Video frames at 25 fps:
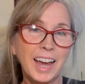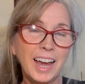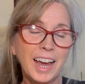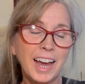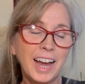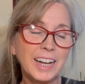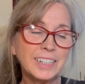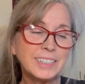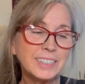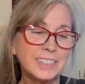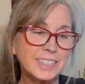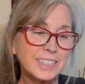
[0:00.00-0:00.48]

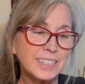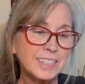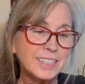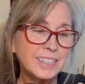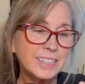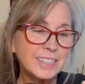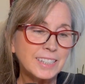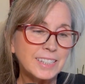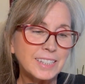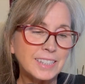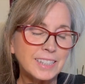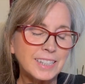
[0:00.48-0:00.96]
And just
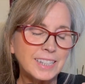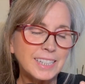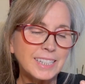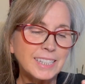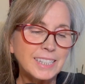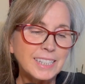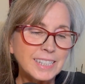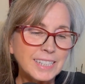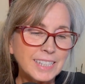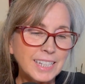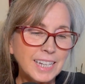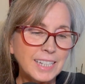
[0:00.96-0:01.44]

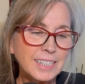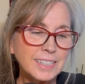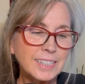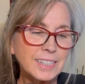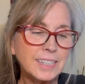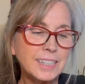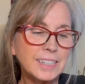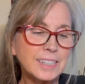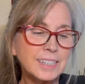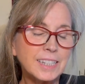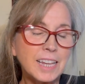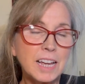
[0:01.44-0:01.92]
this sense
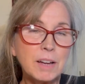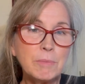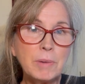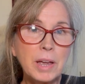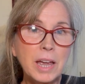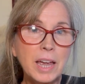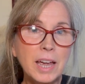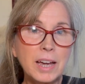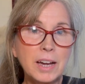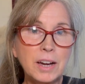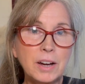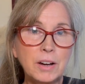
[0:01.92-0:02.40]
that
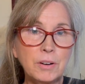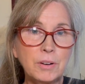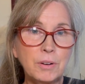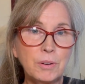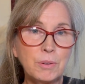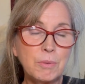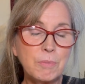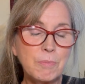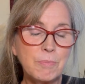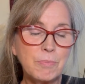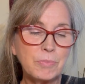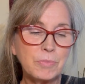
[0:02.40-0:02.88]

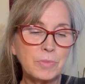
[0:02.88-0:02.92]
somehow